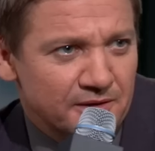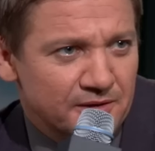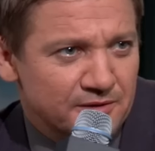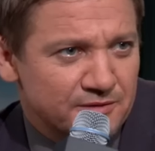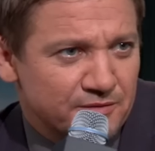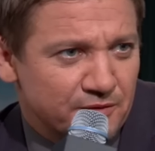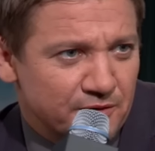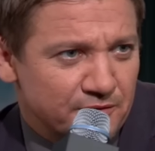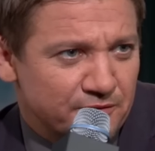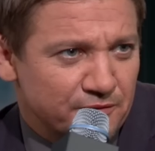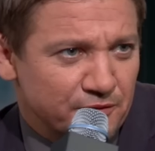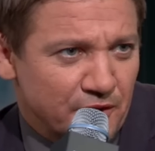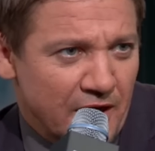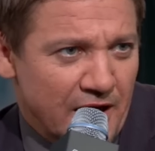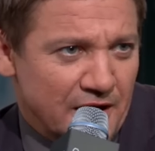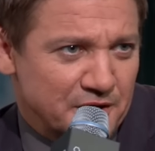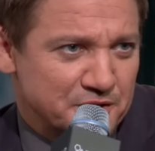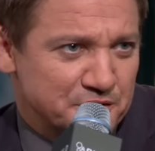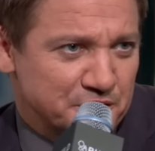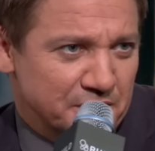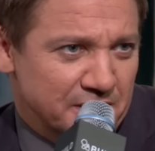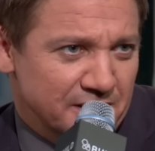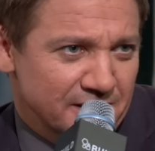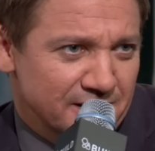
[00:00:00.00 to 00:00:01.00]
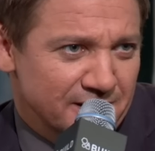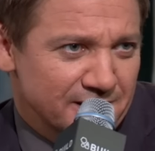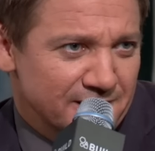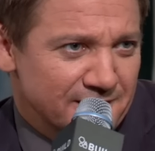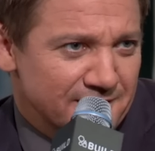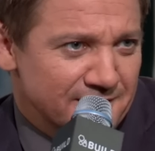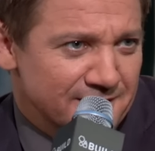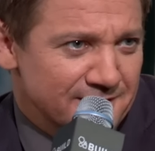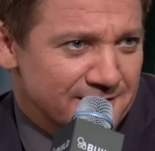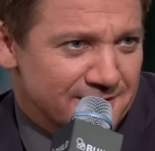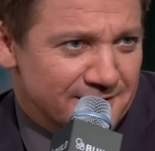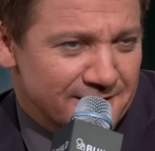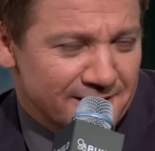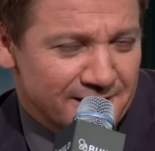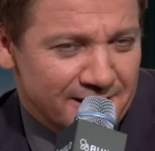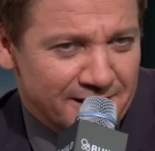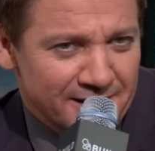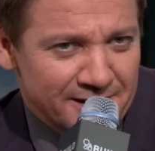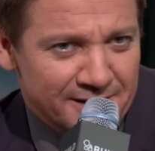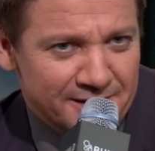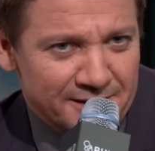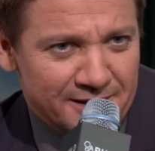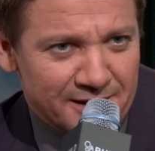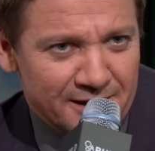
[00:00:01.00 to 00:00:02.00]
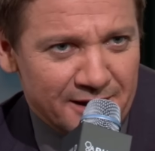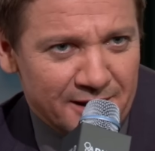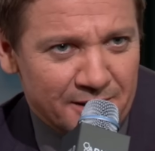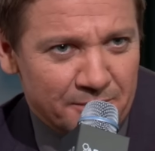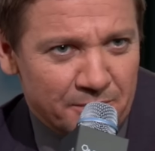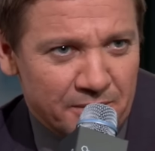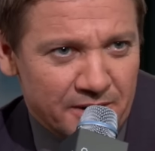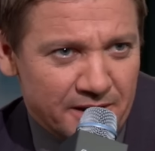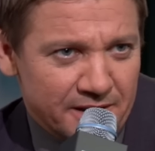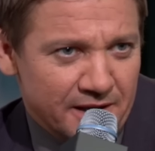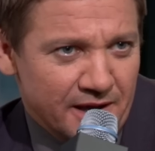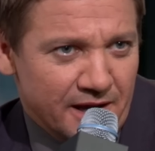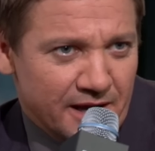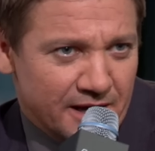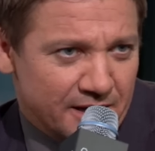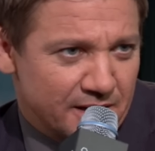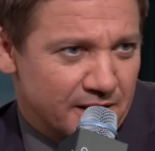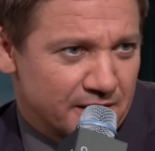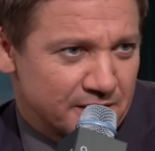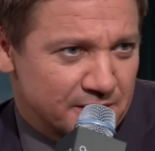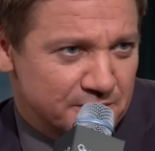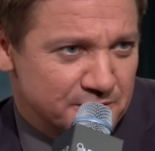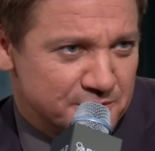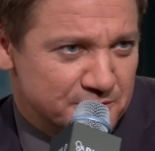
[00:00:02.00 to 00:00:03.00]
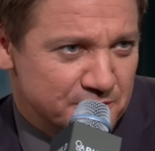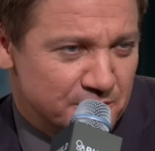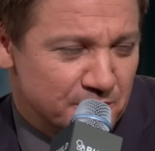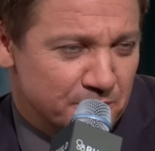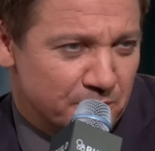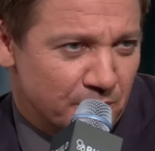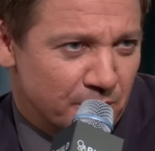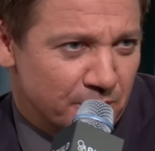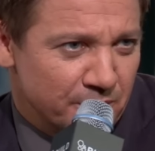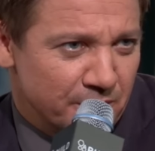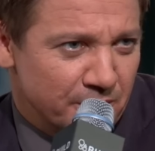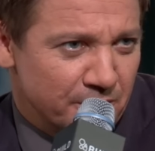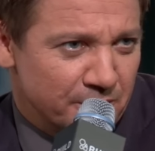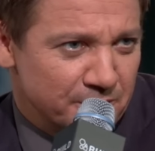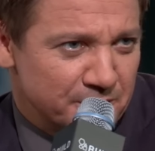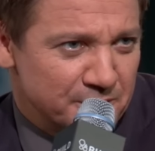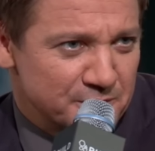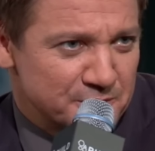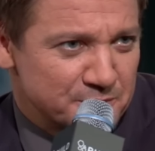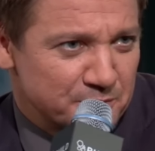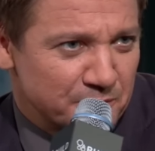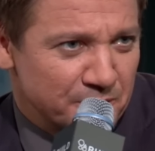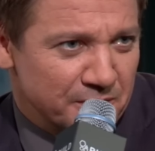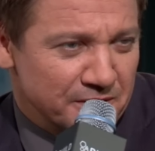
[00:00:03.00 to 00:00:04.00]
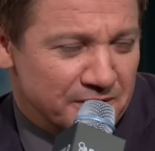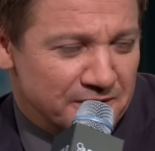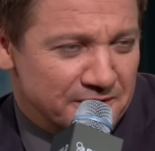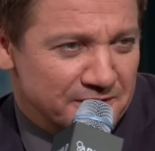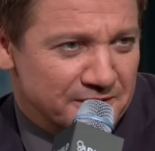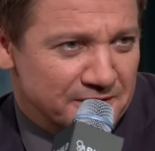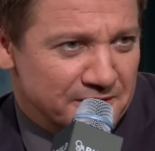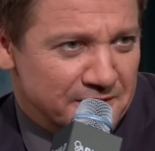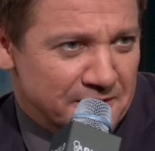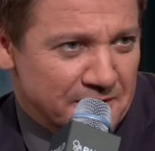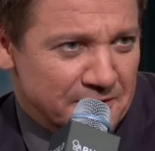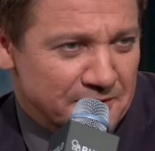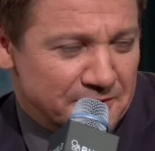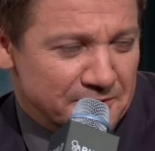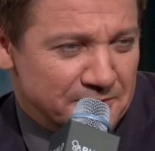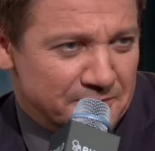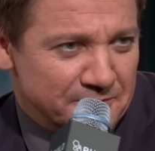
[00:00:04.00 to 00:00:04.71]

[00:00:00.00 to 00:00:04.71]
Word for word: it's very flashy, and uh, but uh, yeah, I can shoot a bow and arrow at this point. Yeah.